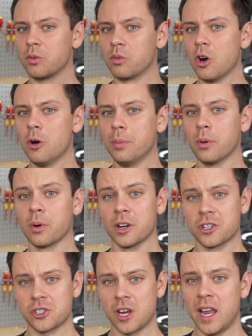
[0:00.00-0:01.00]
rope or
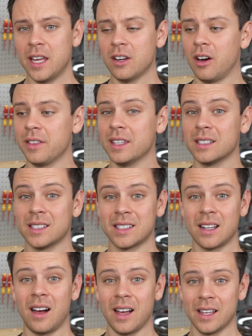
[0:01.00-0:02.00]
a chain on the
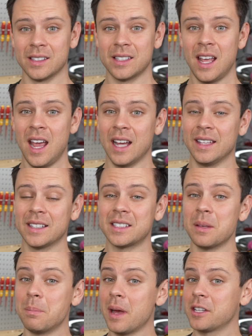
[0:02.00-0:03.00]
sides, and that's
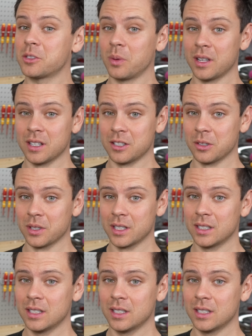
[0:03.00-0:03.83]
the best way to do it.